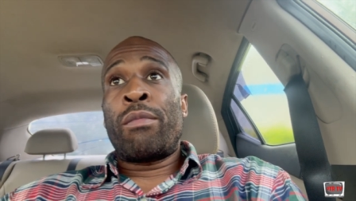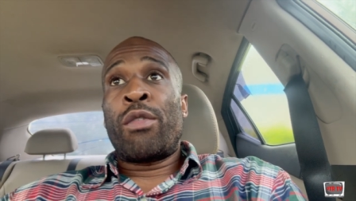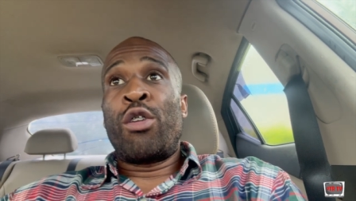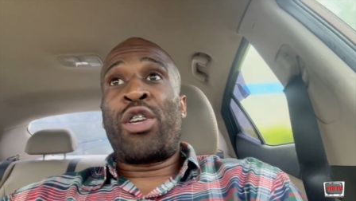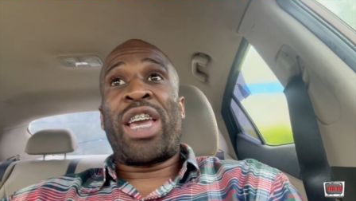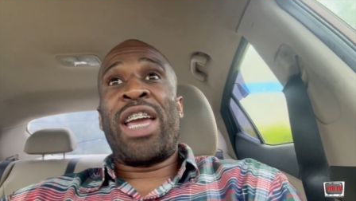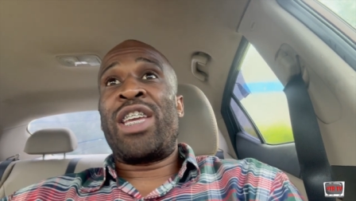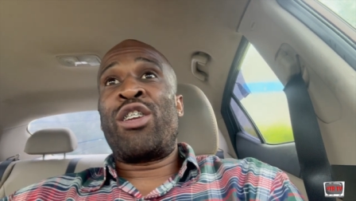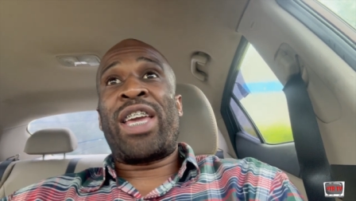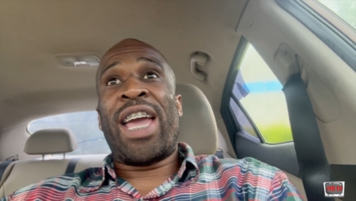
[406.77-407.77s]
You can't
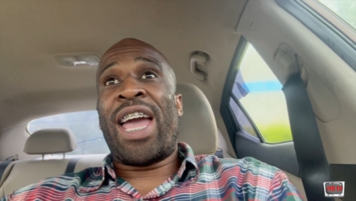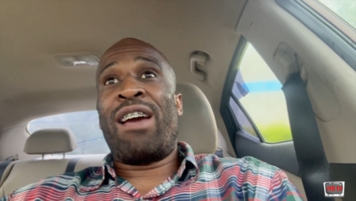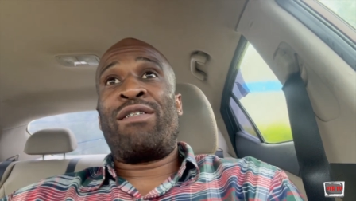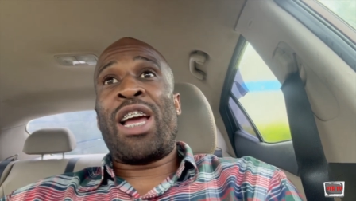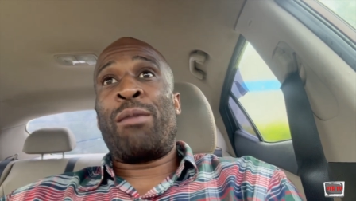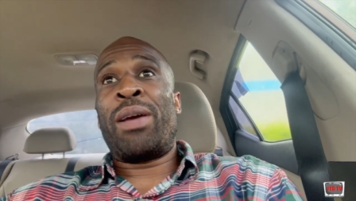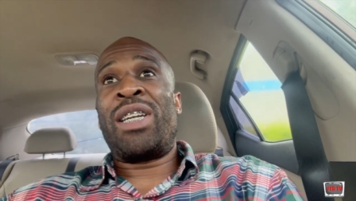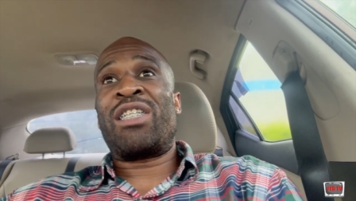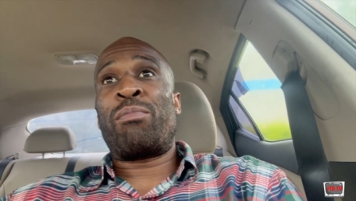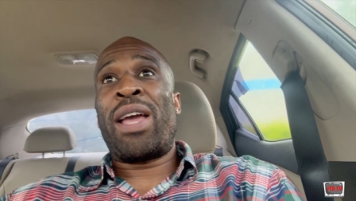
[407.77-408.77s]
you can't have that, man.
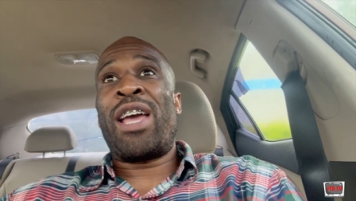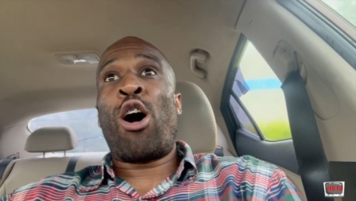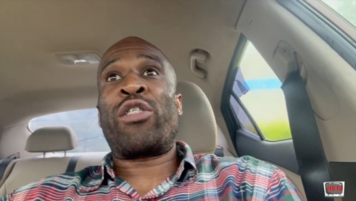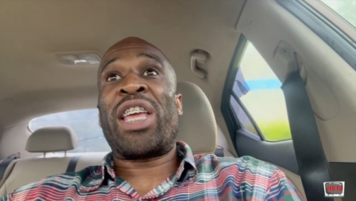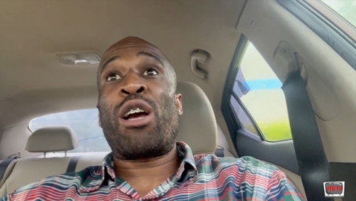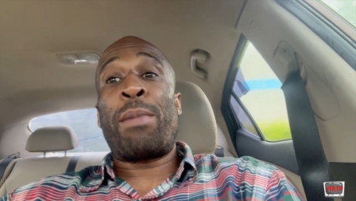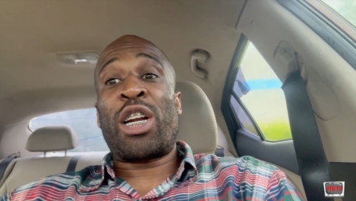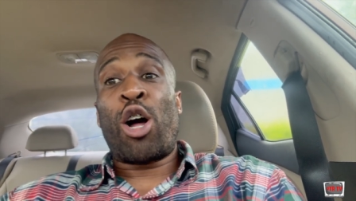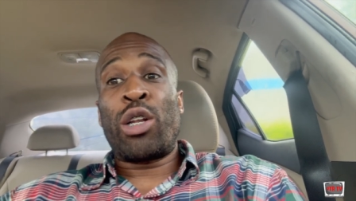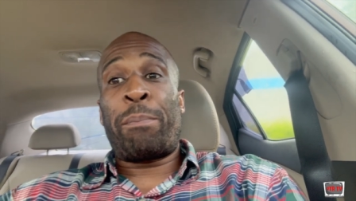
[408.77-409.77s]
This man uh, think about
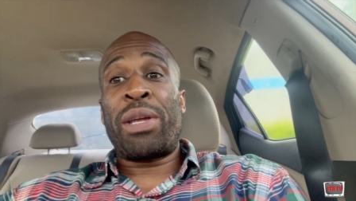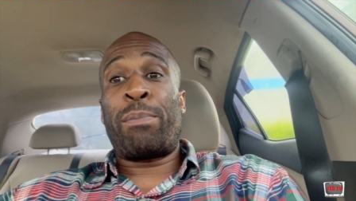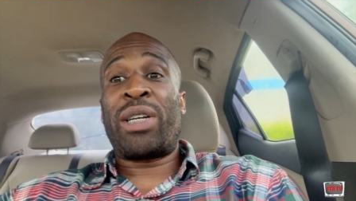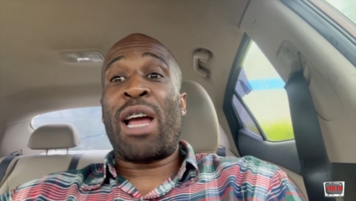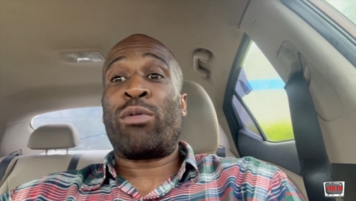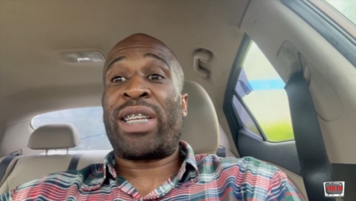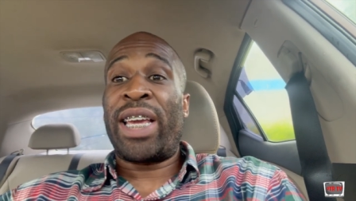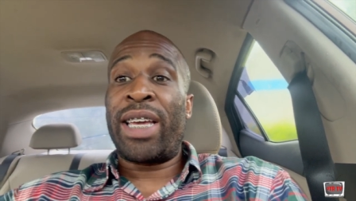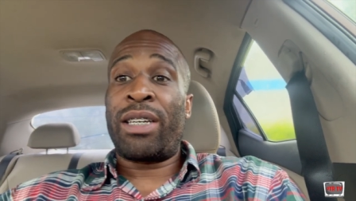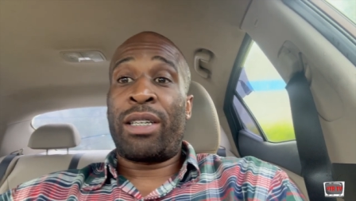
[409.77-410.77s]
all the people that was
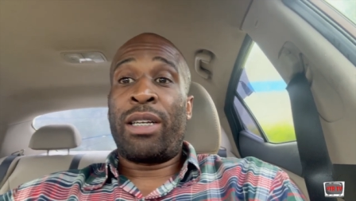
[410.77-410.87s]
hit.